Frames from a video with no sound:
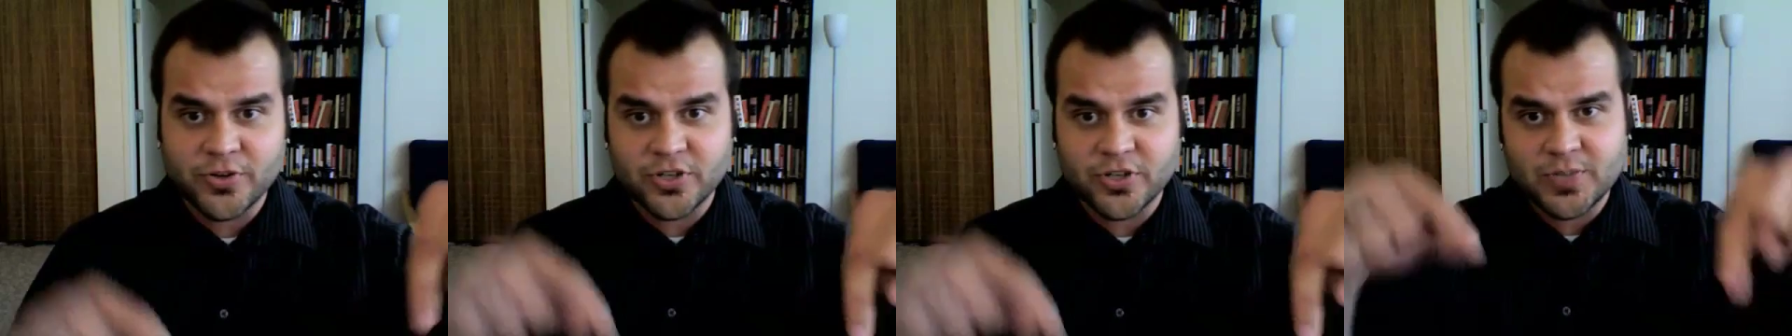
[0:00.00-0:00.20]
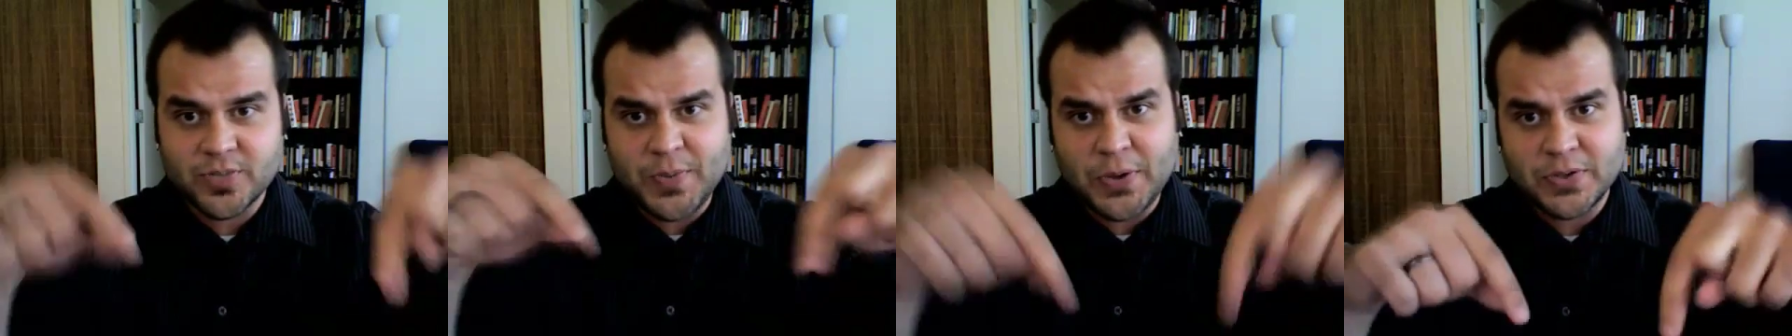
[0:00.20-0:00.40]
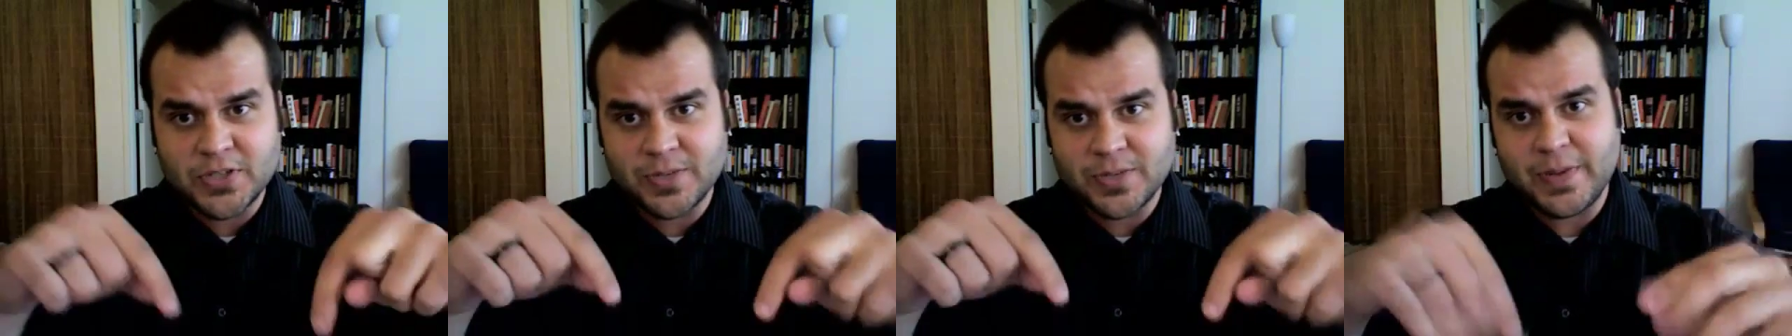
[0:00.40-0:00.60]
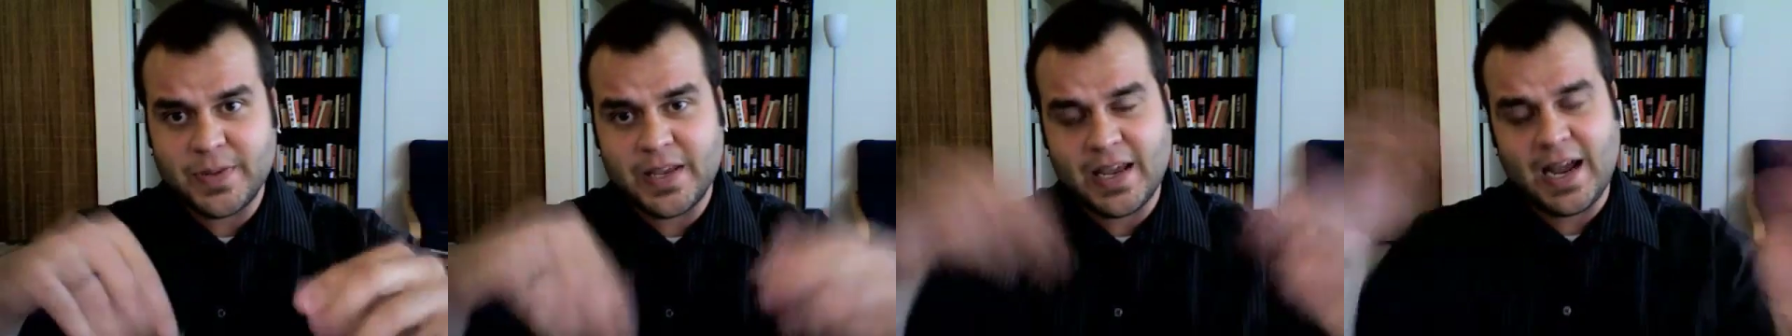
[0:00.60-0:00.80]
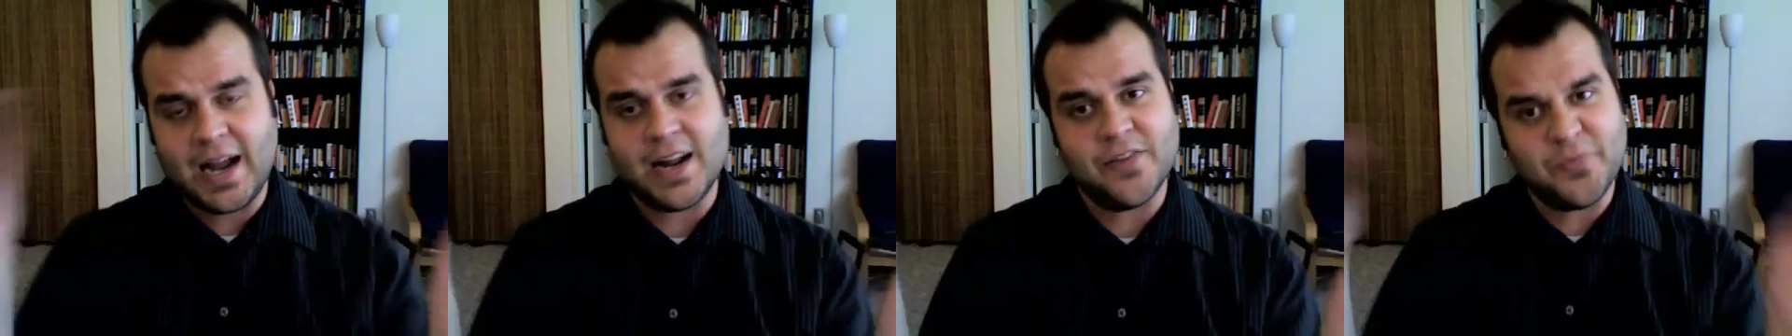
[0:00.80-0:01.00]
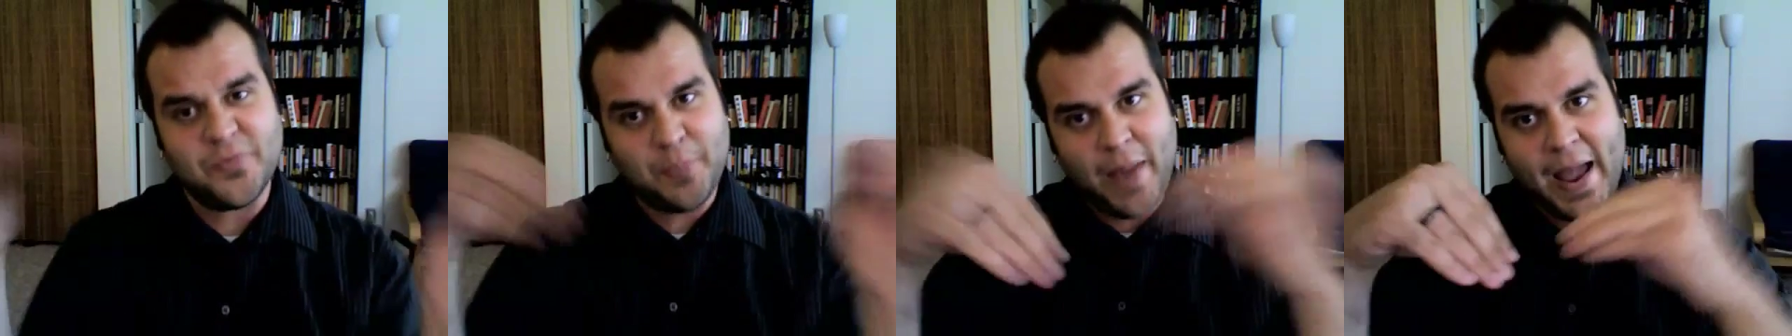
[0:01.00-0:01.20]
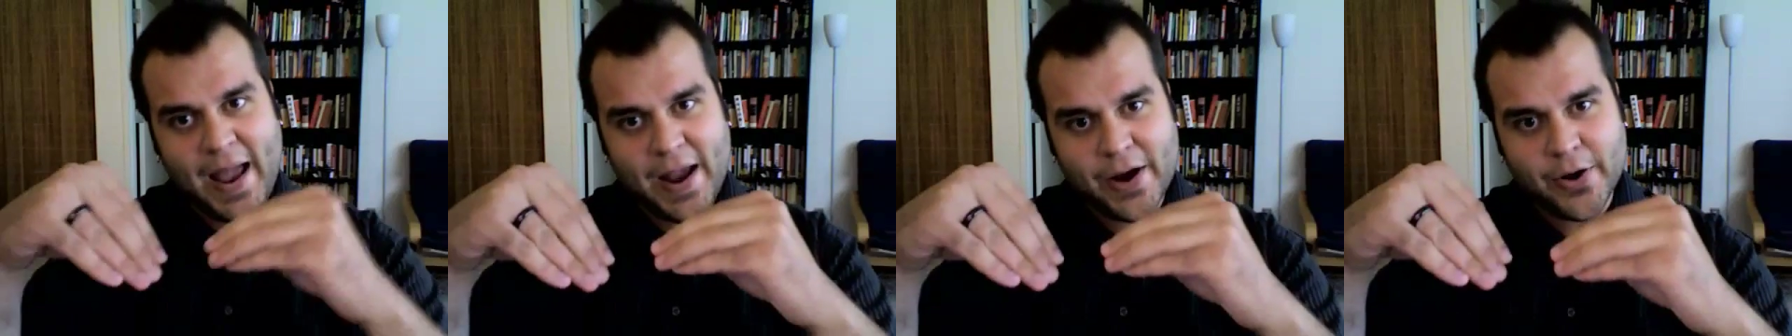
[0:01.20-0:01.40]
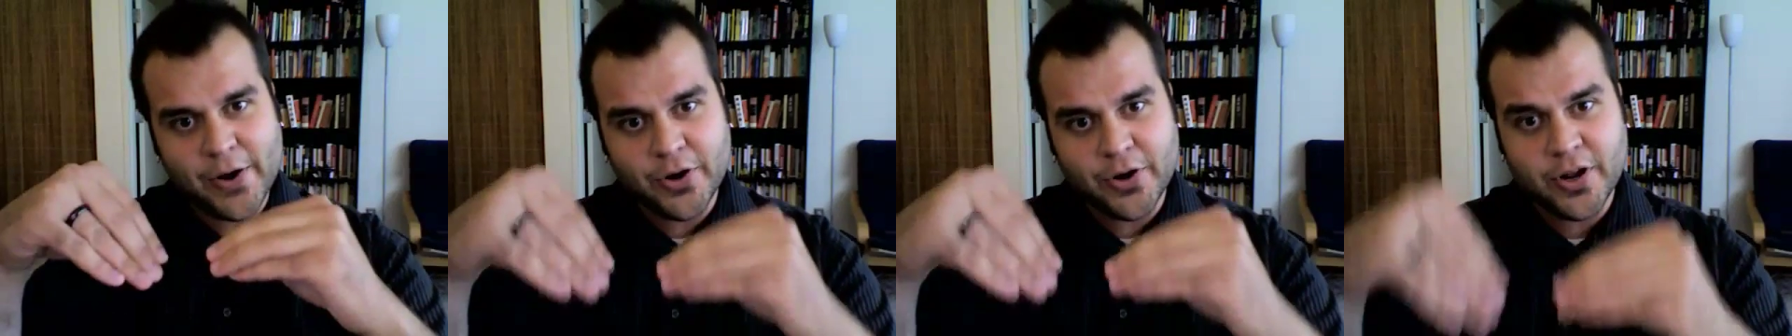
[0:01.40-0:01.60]
is supposed to be kind of
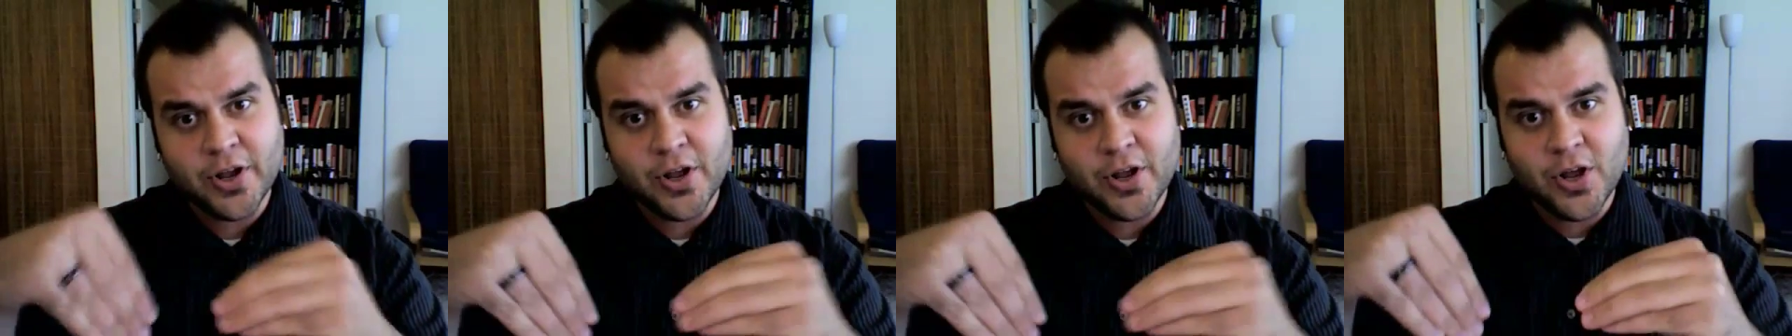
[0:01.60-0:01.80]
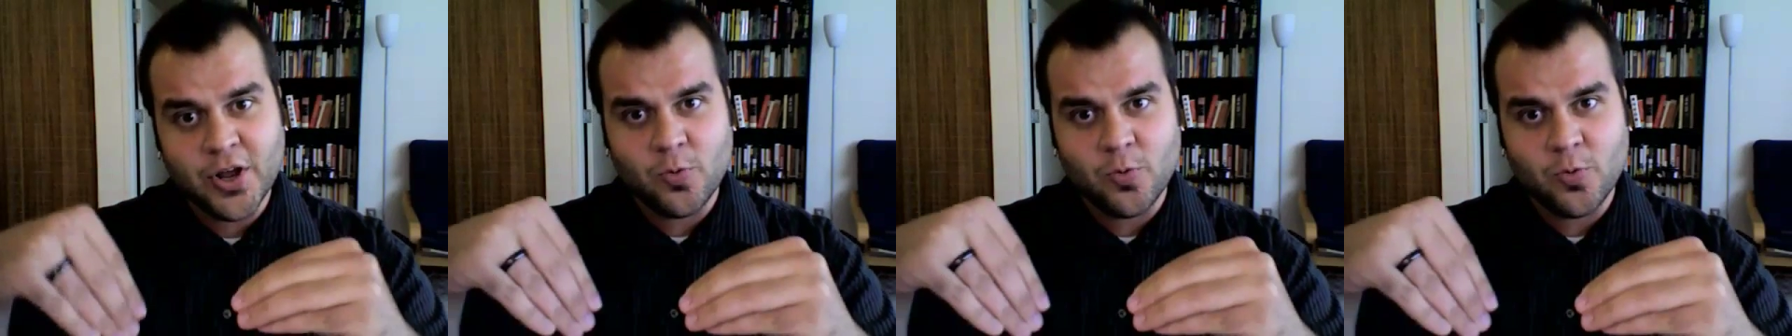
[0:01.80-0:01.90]
paired